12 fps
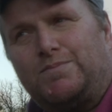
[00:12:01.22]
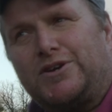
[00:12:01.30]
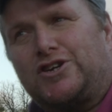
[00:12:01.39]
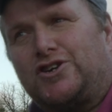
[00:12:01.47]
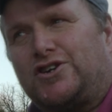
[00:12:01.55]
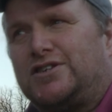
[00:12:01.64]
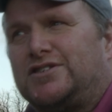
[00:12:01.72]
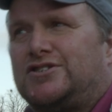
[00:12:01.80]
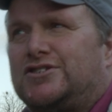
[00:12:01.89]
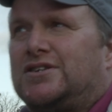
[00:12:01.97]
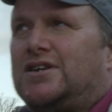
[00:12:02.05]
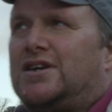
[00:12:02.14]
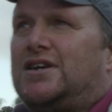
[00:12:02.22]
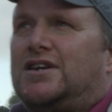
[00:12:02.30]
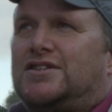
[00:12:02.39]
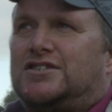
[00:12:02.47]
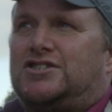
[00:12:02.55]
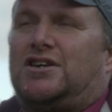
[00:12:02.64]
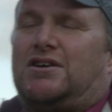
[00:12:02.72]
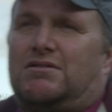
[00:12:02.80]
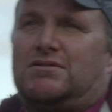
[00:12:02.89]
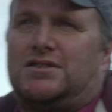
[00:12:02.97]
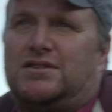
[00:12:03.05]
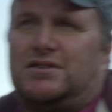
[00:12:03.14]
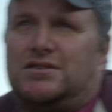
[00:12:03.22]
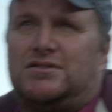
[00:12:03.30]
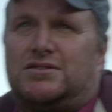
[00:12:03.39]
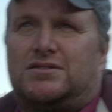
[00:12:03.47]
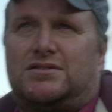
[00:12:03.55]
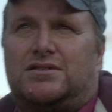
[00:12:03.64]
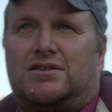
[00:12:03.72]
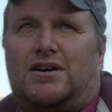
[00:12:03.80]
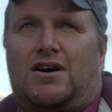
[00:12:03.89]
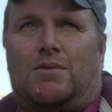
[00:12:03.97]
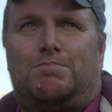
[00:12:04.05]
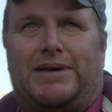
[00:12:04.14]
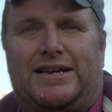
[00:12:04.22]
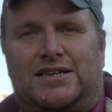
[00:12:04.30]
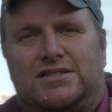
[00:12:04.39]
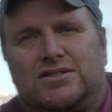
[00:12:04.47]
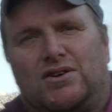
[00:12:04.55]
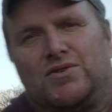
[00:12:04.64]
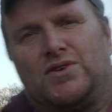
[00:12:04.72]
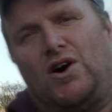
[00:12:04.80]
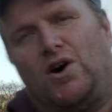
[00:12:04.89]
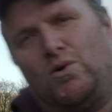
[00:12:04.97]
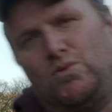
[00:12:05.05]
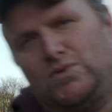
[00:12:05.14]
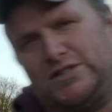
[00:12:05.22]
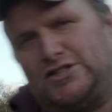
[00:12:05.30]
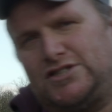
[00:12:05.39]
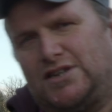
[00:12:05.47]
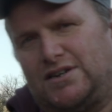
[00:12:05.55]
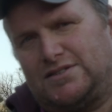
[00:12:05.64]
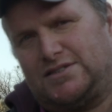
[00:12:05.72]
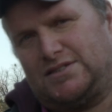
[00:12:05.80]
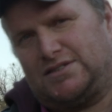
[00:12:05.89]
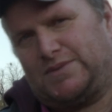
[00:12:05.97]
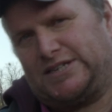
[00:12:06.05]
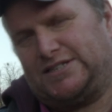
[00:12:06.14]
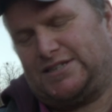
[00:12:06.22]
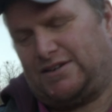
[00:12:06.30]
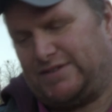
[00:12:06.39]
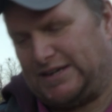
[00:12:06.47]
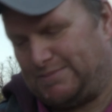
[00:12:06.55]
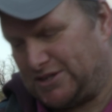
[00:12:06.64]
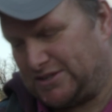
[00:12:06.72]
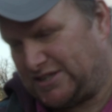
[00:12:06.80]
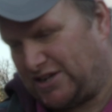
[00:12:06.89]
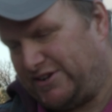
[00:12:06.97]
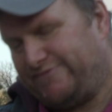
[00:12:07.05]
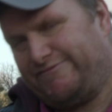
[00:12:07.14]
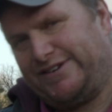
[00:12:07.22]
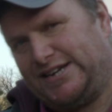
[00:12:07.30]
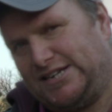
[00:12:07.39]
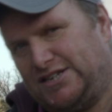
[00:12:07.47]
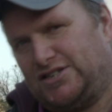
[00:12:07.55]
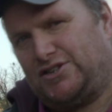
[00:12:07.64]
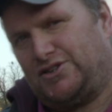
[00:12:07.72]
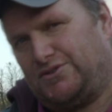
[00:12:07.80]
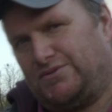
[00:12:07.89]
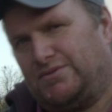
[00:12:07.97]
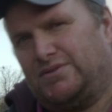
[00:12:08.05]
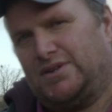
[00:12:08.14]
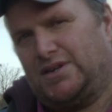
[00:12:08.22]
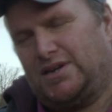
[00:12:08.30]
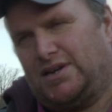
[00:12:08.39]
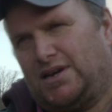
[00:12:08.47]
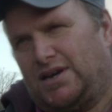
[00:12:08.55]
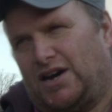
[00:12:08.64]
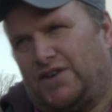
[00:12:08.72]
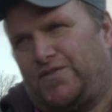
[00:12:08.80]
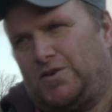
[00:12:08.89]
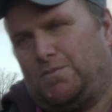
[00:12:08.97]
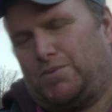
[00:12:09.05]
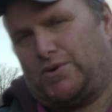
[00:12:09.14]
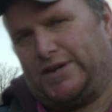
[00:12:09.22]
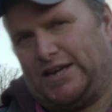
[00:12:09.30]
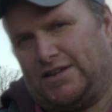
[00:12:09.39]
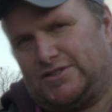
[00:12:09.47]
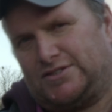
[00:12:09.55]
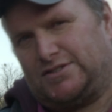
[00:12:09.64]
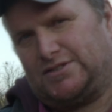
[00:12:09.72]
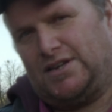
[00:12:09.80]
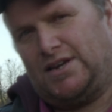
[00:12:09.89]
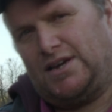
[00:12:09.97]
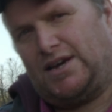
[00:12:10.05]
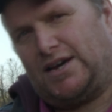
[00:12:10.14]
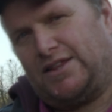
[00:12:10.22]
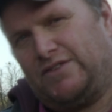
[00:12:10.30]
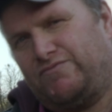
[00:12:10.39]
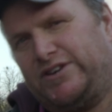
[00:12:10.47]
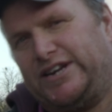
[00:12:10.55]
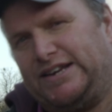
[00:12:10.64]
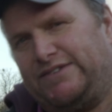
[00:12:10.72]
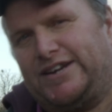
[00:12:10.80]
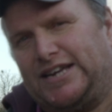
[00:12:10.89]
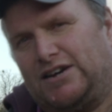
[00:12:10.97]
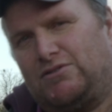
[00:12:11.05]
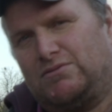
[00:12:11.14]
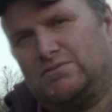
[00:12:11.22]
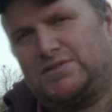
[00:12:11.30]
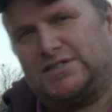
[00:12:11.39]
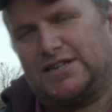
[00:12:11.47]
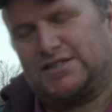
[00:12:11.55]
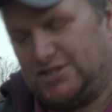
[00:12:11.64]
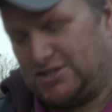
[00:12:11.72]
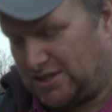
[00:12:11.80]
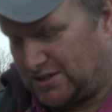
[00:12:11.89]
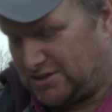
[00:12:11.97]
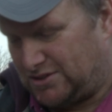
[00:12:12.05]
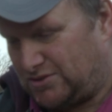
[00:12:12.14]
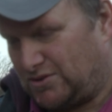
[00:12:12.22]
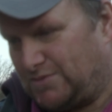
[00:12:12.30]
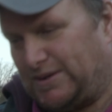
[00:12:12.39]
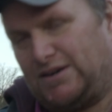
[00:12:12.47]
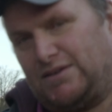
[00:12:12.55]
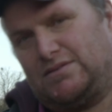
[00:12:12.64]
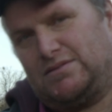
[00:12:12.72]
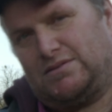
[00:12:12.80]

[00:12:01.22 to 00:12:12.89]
because the charters are based on older charters, and we can tell that because they only really do a few points. And the really, really old Saxon charters talk about